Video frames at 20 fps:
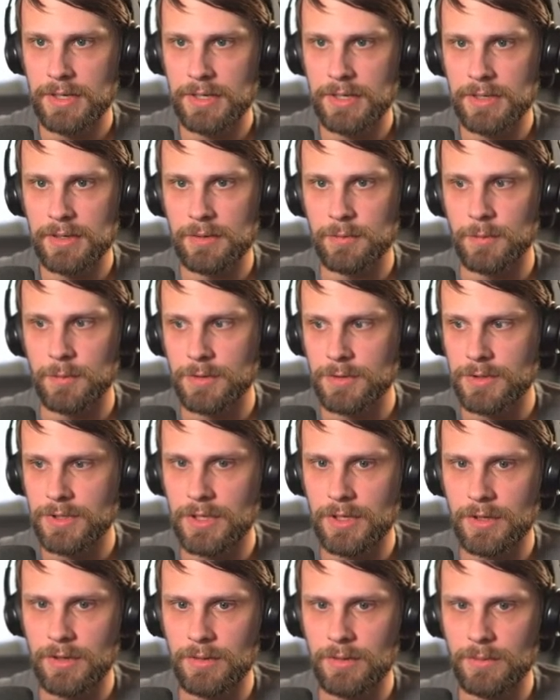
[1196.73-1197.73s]
We'll
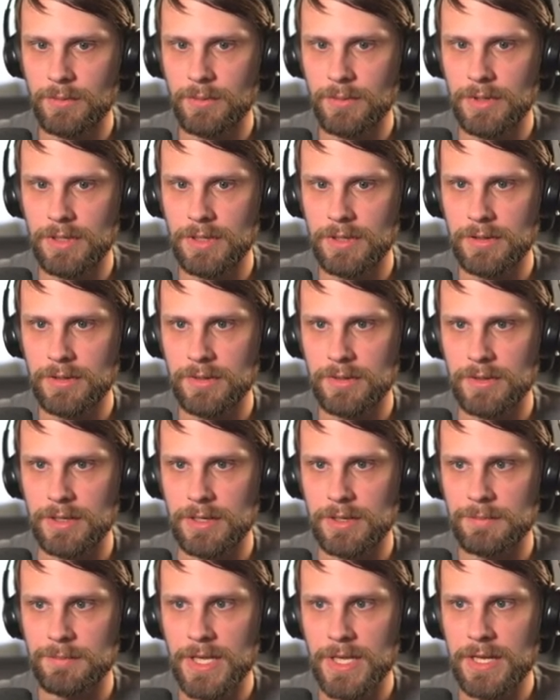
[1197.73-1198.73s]
go with, and
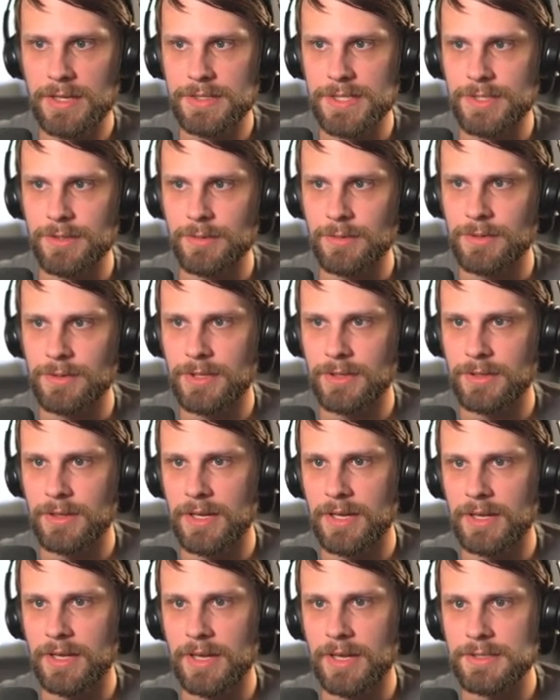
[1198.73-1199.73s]
I'm not sold on,
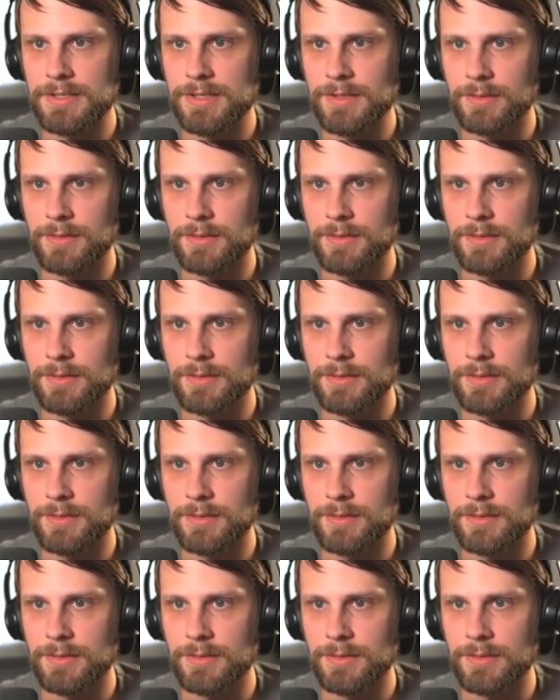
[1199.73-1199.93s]
I don't